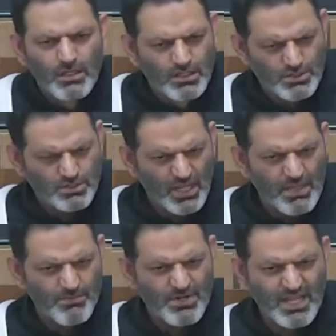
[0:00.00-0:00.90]
So
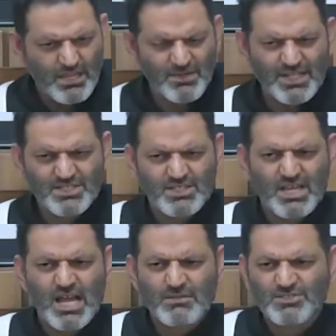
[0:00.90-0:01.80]
Ibrahim alayhi
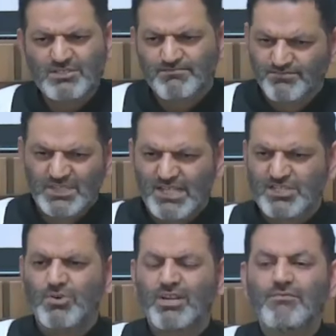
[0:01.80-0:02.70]
salam,
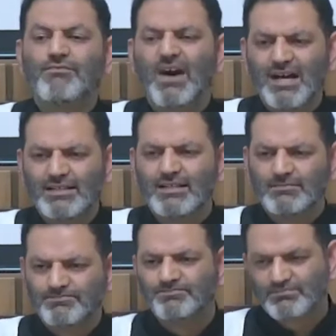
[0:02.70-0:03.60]
let's call him
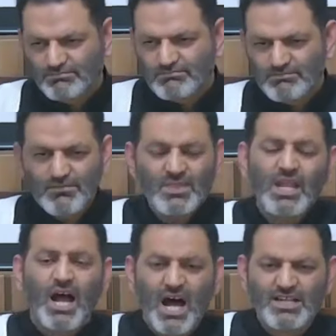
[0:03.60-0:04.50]
father,
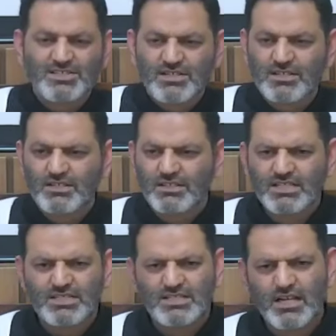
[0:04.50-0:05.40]
Azar,
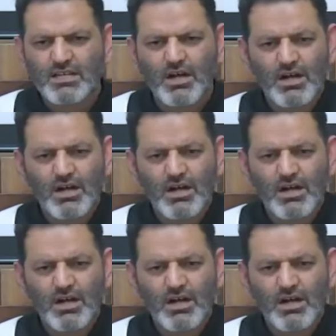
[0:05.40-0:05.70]
he said,